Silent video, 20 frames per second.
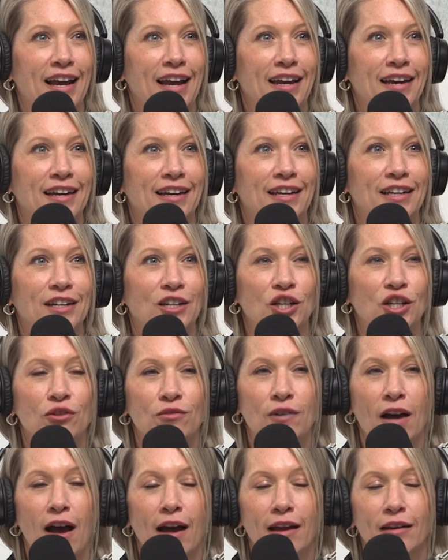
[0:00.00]
And you
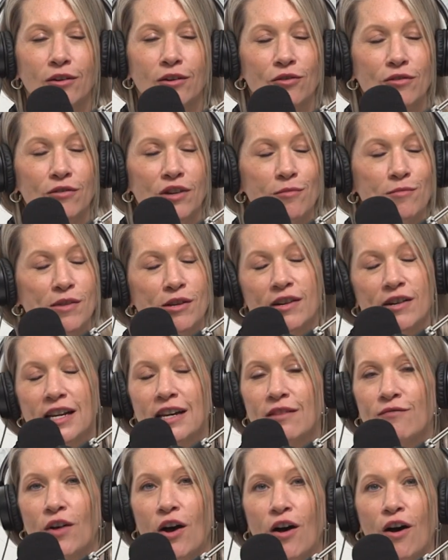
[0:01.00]
got your
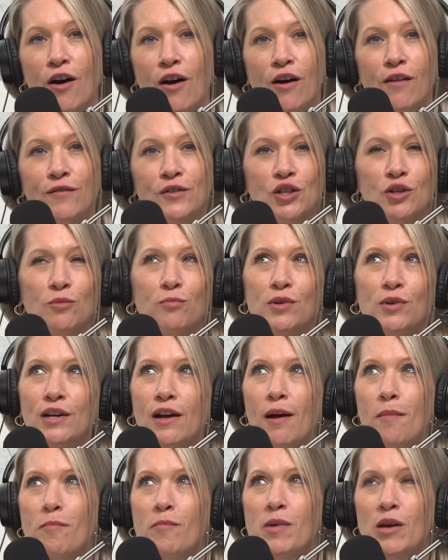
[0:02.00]
community involved. You put
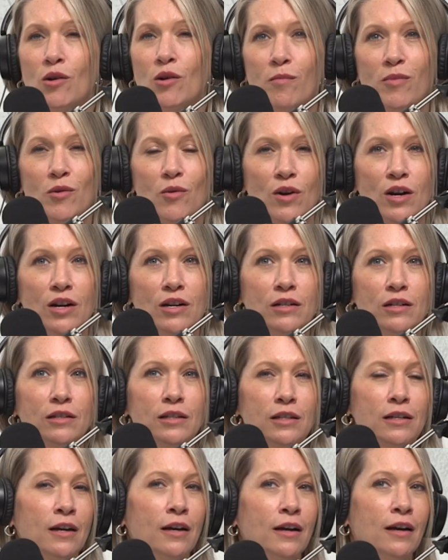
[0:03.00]
up
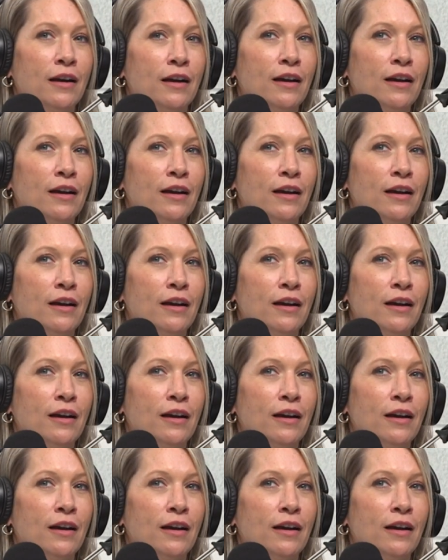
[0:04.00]
billboards.